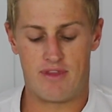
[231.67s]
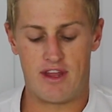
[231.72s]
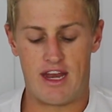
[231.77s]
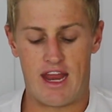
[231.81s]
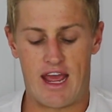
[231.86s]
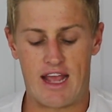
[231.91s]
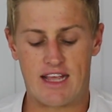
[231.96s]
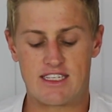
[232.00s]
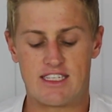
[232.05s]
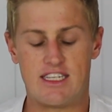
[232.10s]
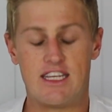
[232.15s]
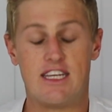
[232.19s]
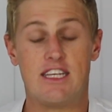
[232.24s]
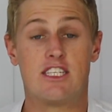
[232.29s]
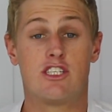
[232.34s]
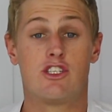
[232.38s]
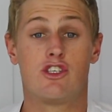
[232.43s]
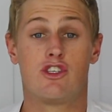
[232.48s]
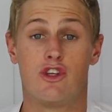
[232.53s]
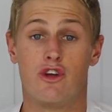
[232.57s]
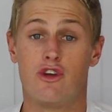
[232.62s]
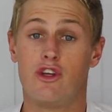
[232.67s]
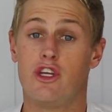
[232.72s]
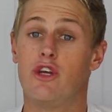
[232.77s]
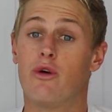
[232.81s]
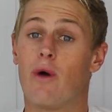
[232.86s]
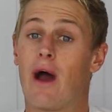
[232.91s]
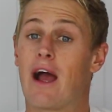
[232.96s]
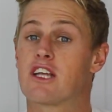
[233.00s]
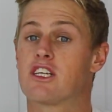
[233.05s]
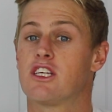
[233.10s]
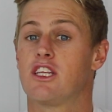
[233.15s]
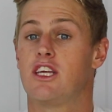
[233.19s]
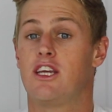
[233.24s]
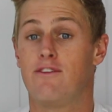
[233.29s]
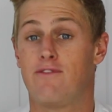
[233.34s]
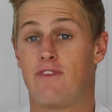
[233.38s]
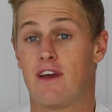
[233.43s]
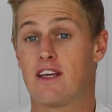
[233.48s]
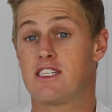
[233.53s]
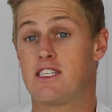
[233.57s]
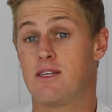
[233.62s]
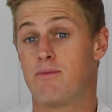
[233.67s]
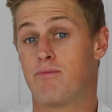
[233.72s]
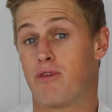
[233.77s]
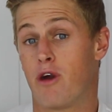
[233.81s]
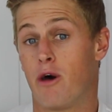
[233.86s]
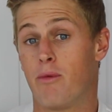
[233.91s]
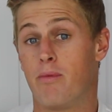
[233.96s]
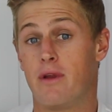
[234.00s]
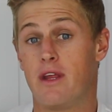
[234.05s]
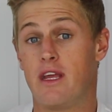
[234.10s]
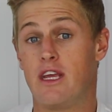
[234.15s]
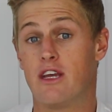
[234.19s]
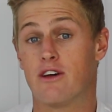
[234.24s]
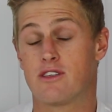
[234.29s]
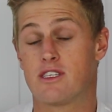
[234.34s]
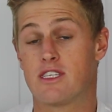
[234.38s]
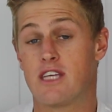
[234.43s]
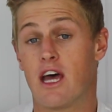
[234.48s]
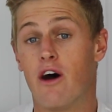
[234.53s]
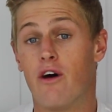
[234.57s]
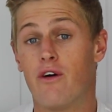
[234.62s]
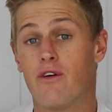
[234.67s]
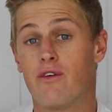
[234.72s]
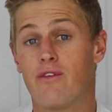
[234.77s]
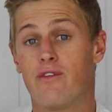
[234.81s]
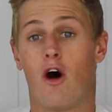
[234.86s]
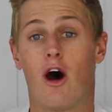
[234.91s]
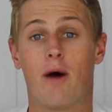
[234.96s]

The next is, do you actually invest in property yourself?